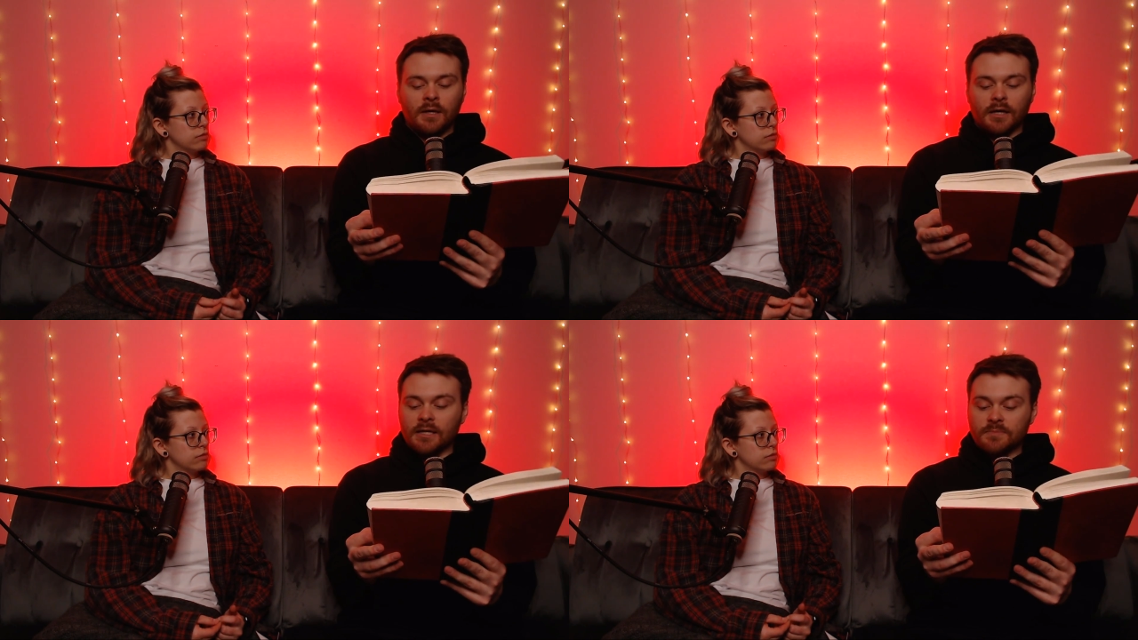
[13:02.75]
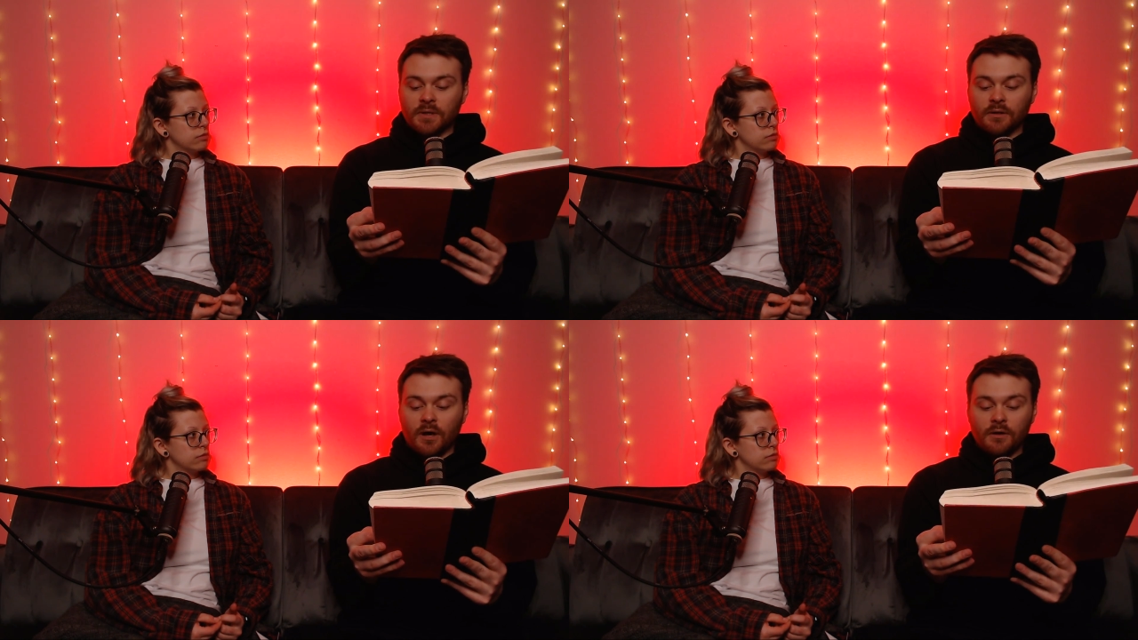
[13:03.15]
Speaker 1: "It has
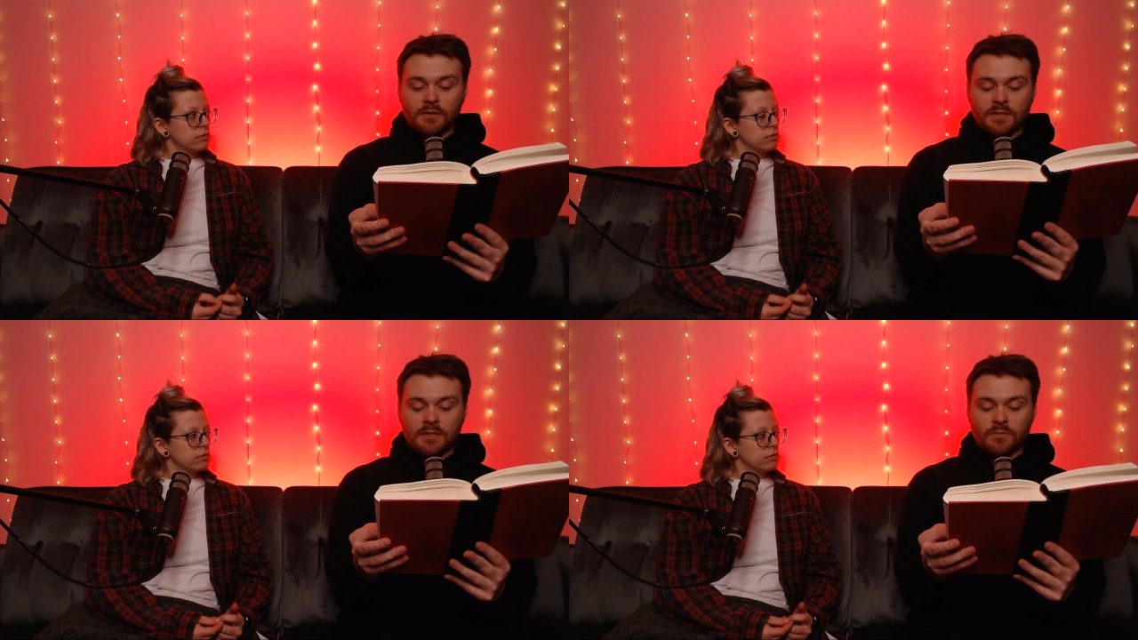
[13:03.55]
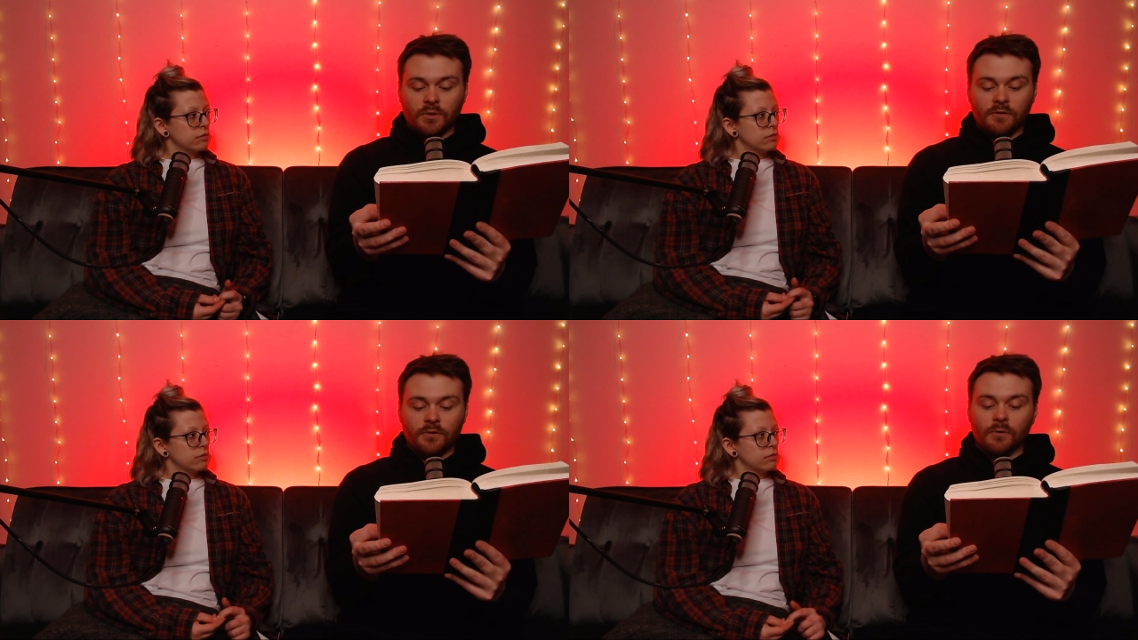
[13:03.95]
been long since
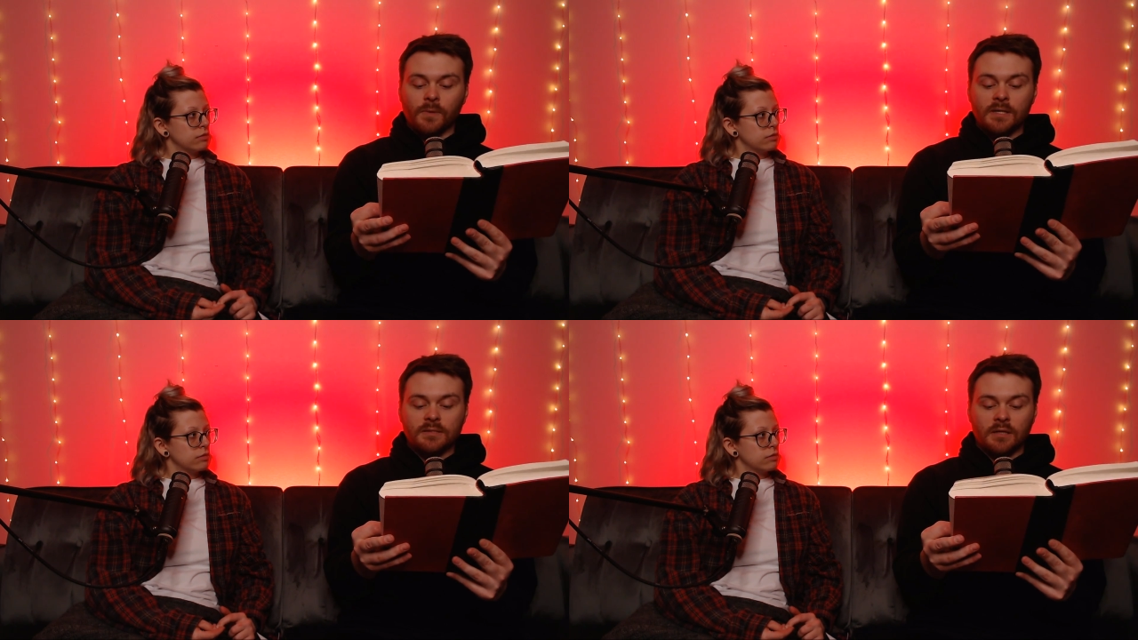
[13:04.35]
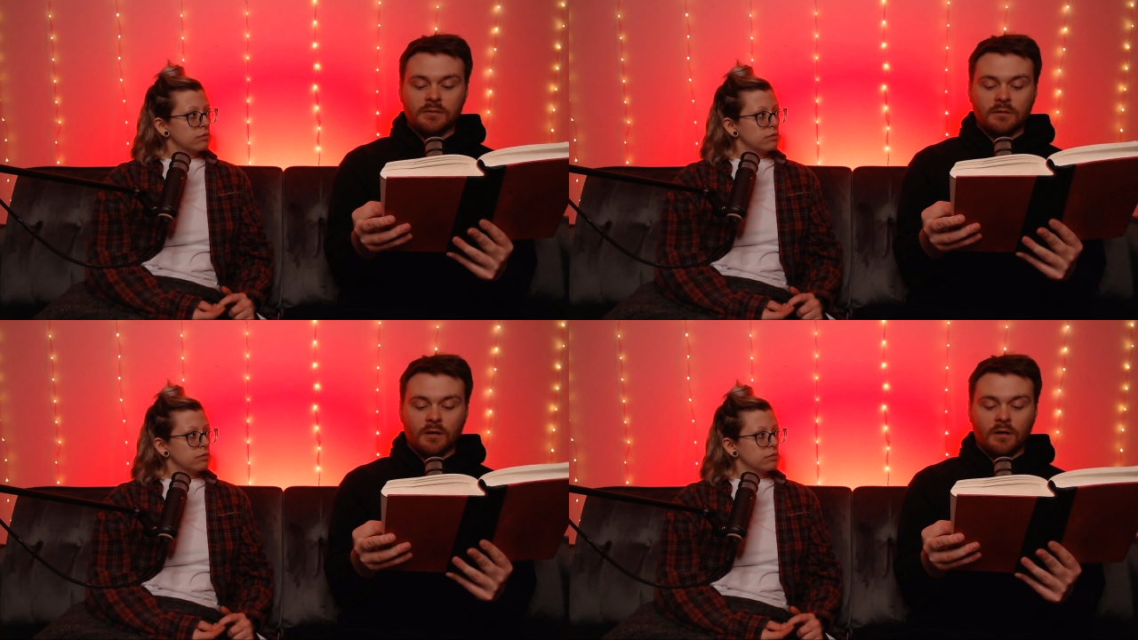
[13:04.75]
one of your race entered our